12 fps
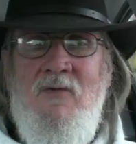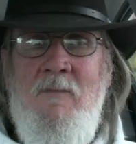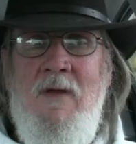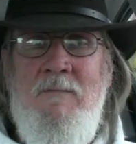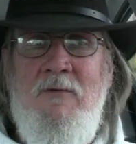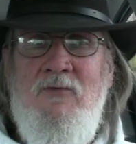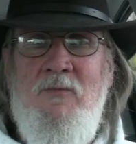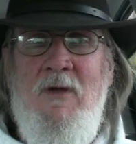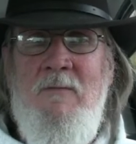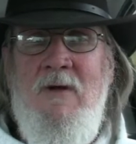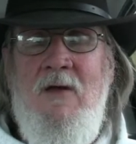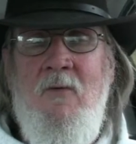some pepper
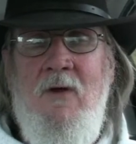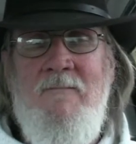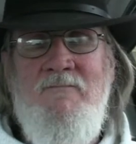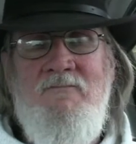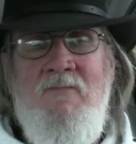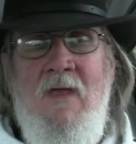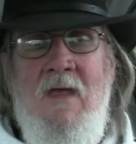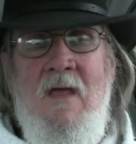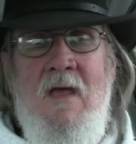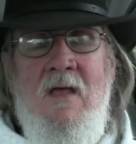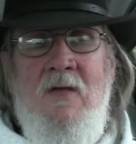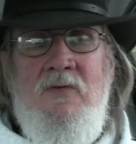spray might work.
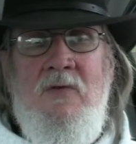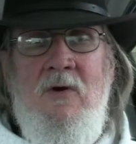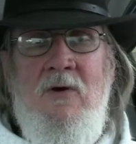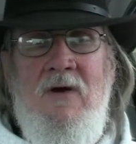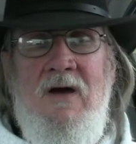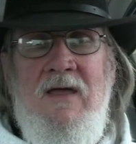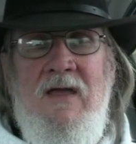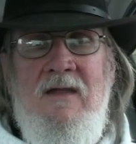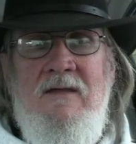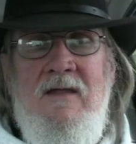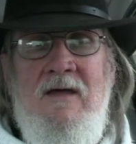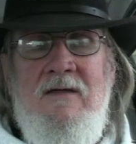So
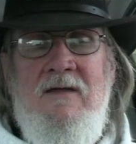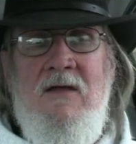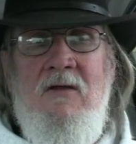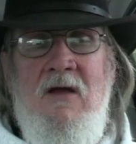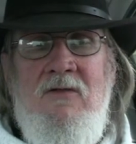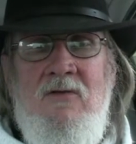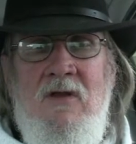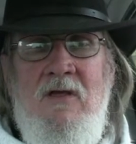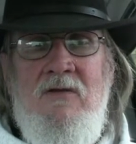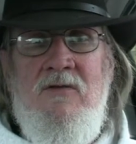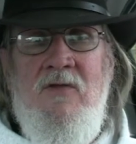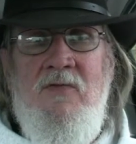again,
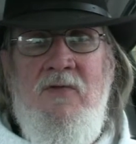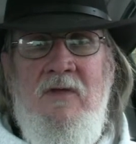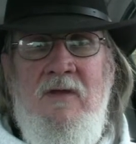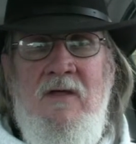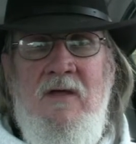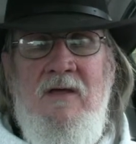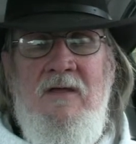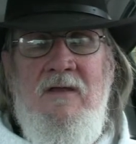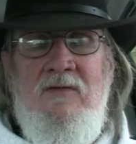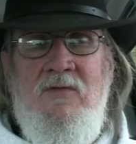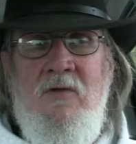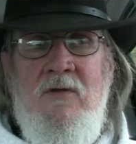congratulations, and
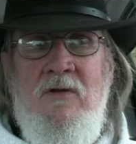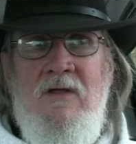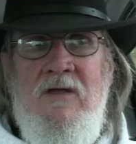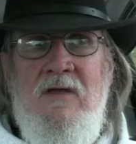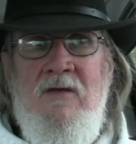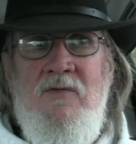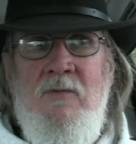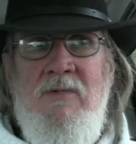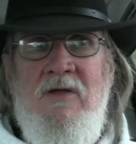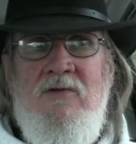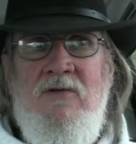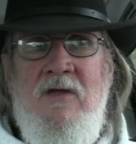it certainly is a
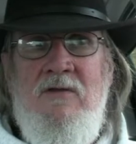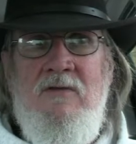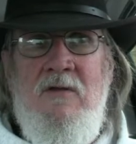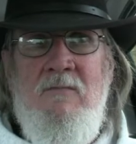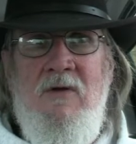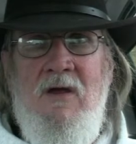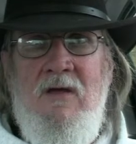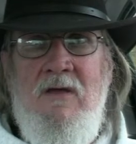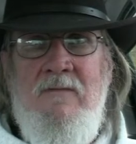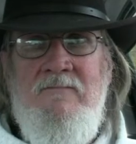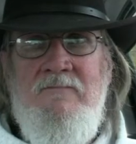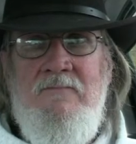big change in
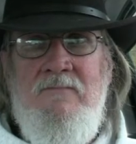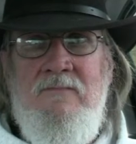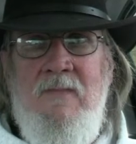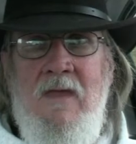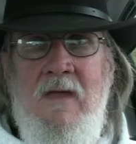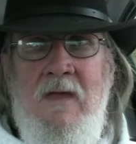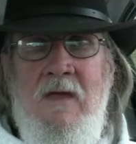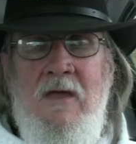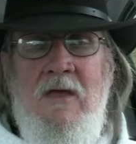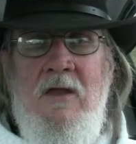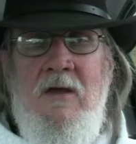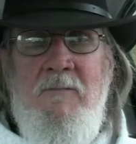America
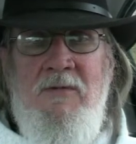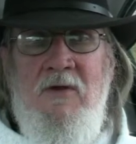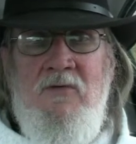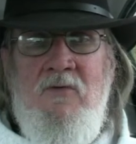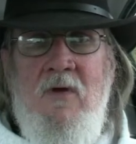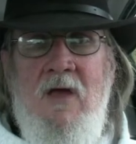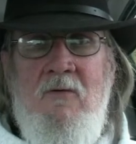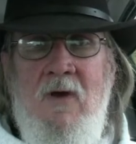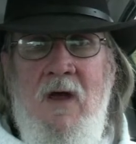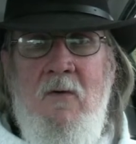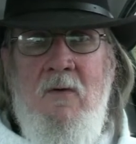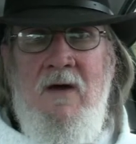and it appears
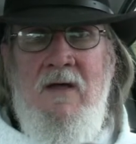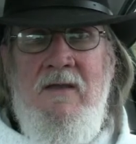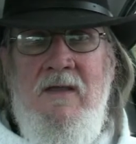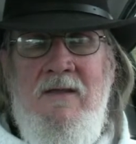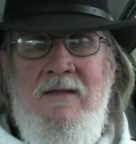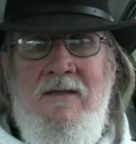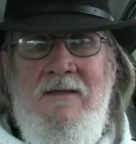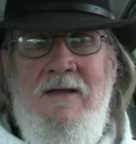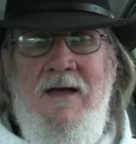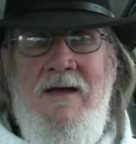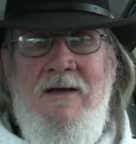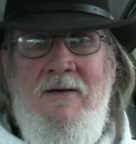Gregoire won. And uh,
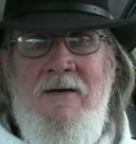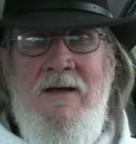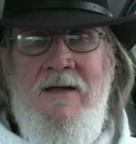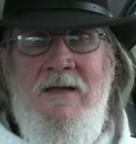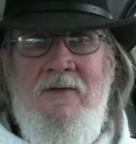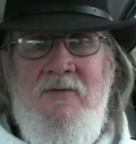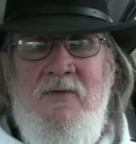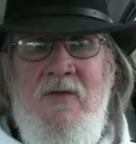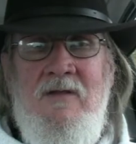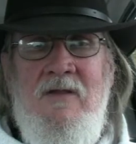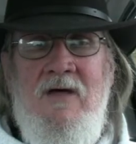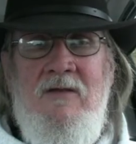uh, as
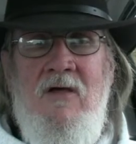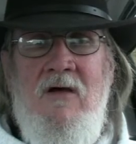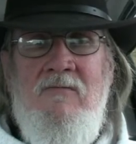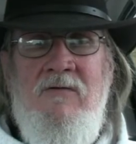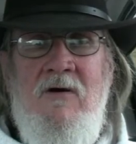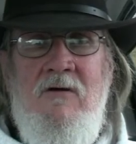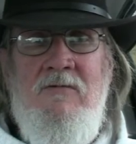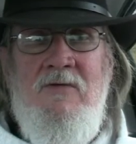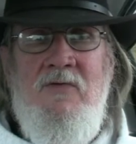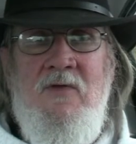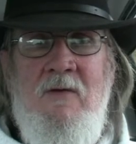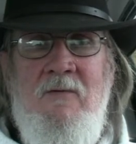Don Longfellow
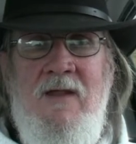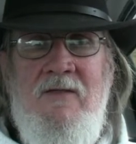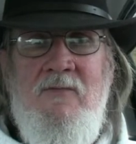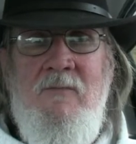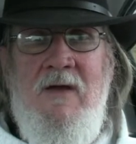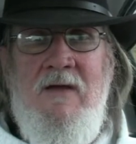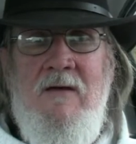would say, well, that's my